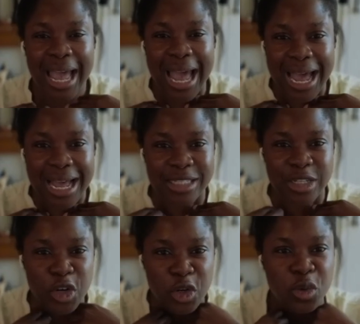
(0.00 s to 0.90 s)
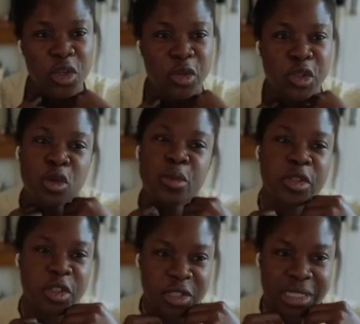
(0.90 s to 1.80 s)
as new
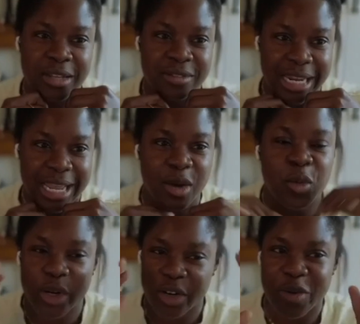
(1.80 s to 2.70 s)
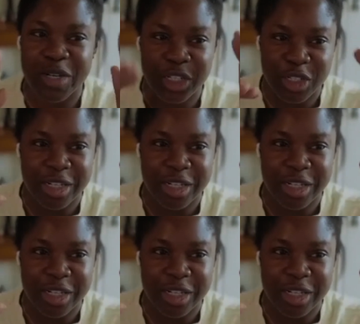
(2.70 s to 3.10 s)
YouTubers ourselves, Nick, we're going to